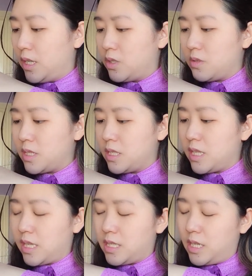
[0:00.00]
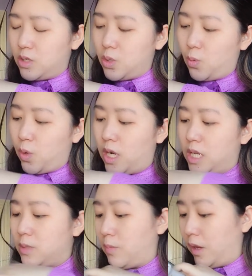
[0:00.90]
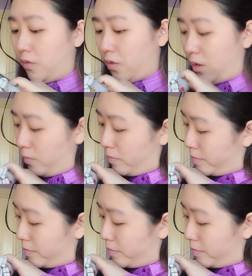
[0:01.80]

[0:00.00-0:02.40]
I don't see that tells you where it's made from.